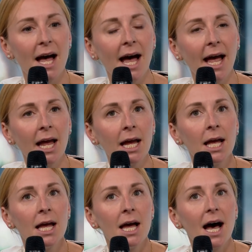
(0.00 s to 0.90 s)
I
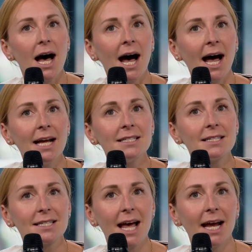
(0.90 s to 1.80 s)

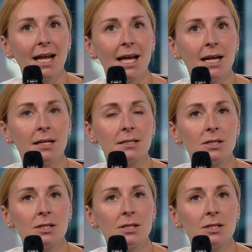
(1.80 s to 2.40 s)
decided